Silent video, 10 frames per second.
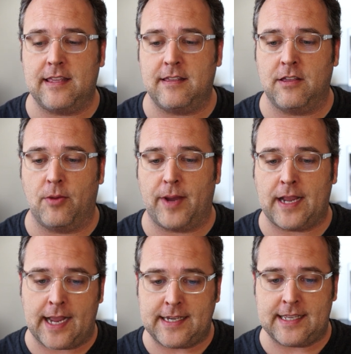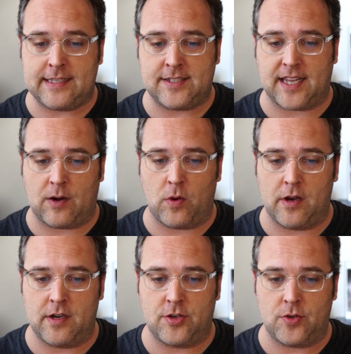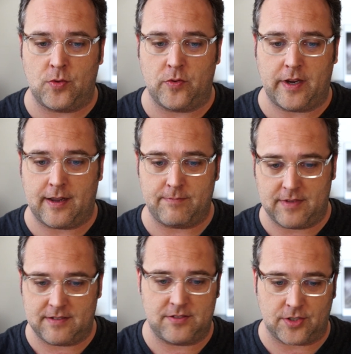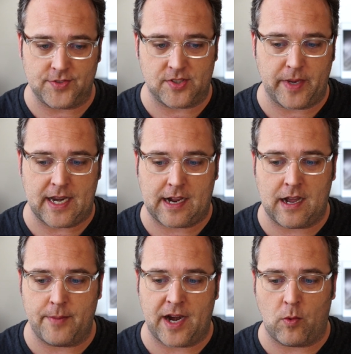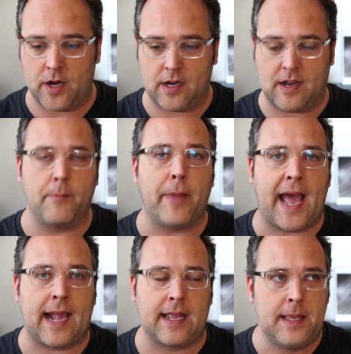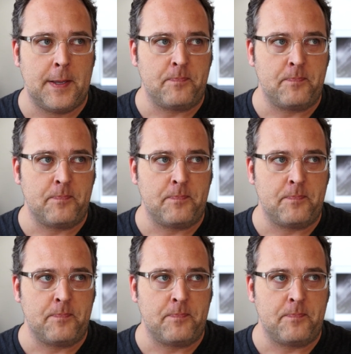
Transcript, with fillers: you know, my idea is that I wanted to, and I told somebody in a comment, I wanted to come back